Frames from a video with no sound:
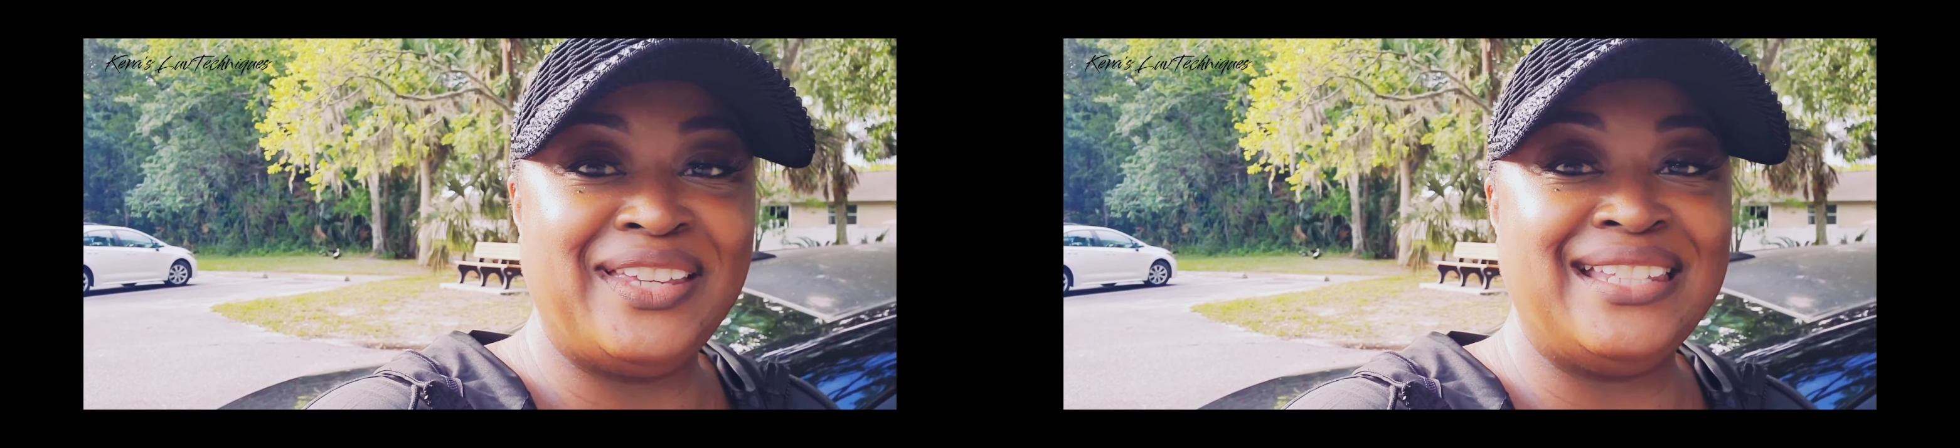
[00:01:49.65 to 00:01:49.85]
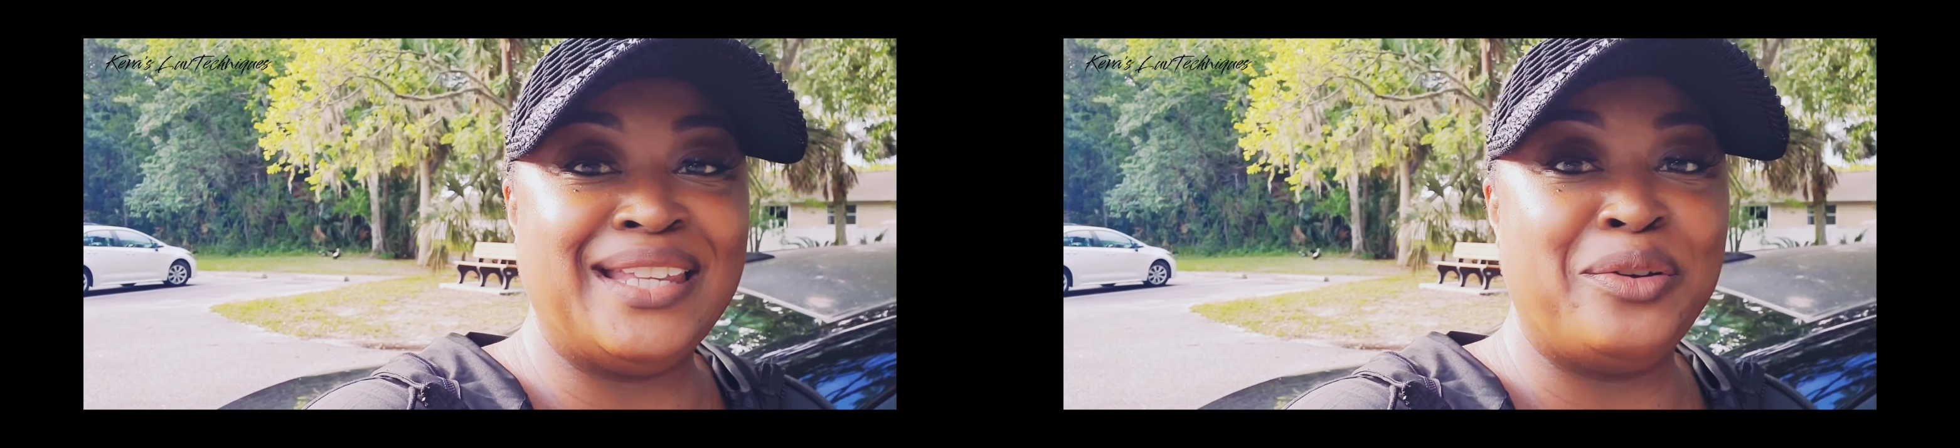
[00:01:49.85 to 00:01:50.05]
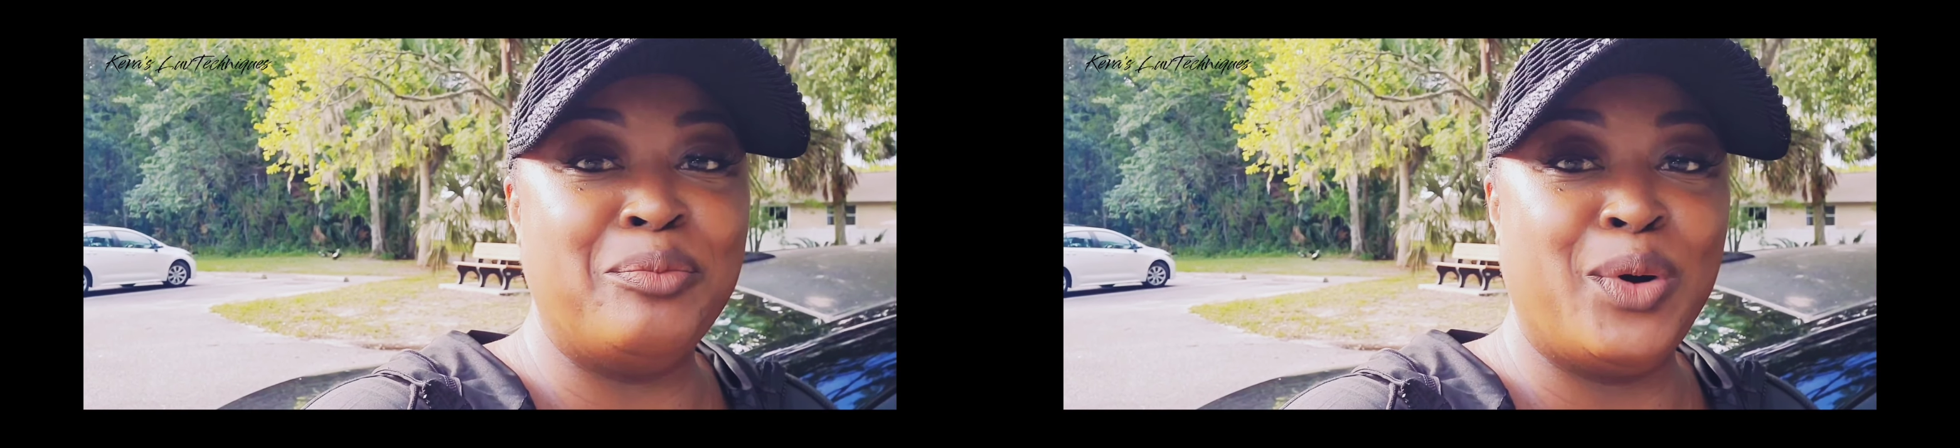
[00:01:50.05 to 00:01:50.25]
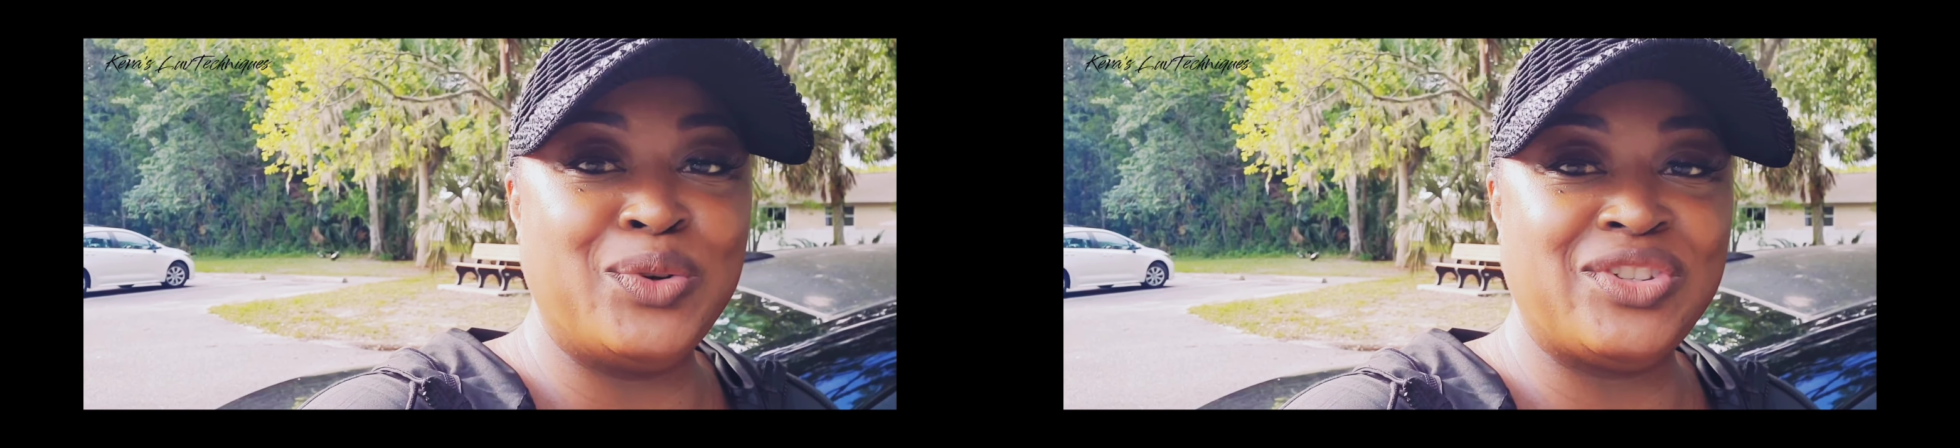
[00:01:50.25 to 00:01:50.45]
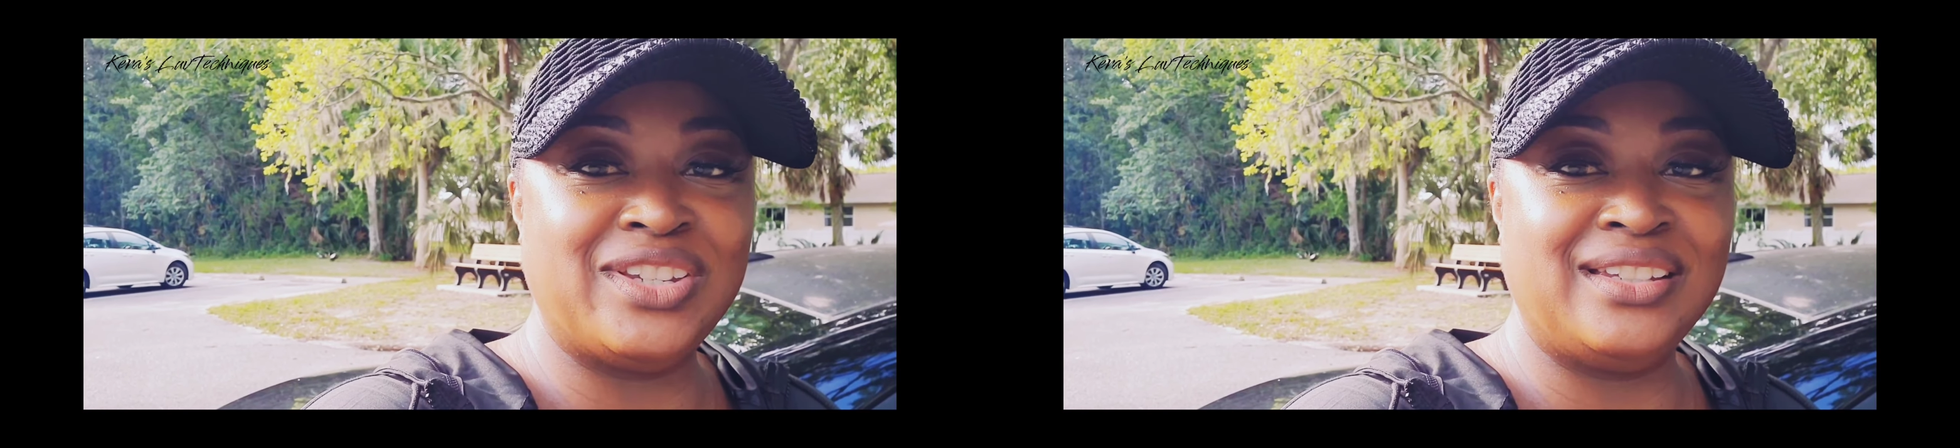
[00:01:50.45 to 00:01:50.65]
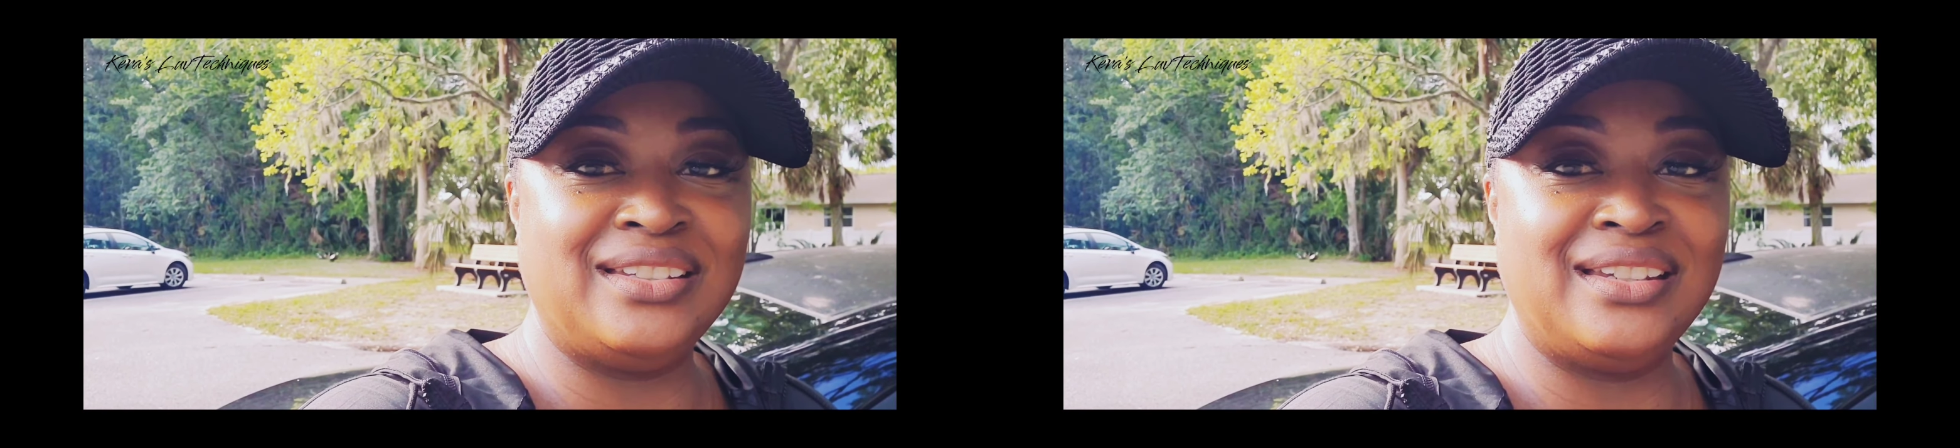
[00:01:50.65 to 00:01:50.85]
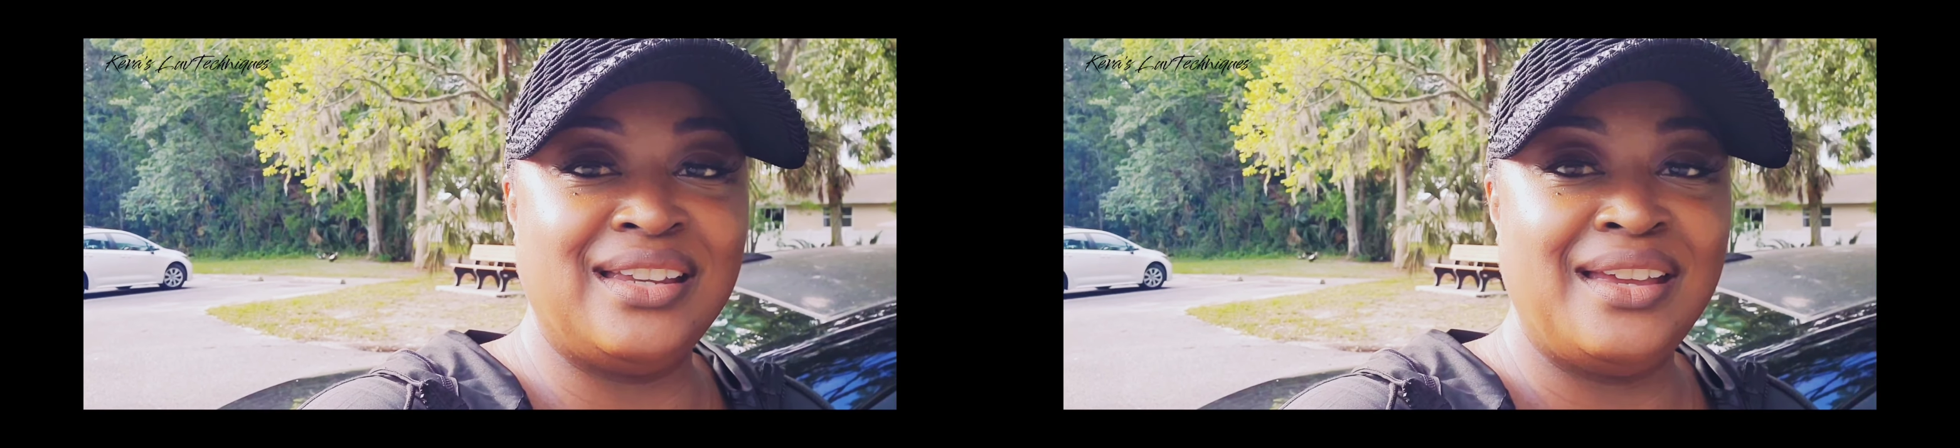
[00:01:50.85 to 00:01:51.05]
he's in motion,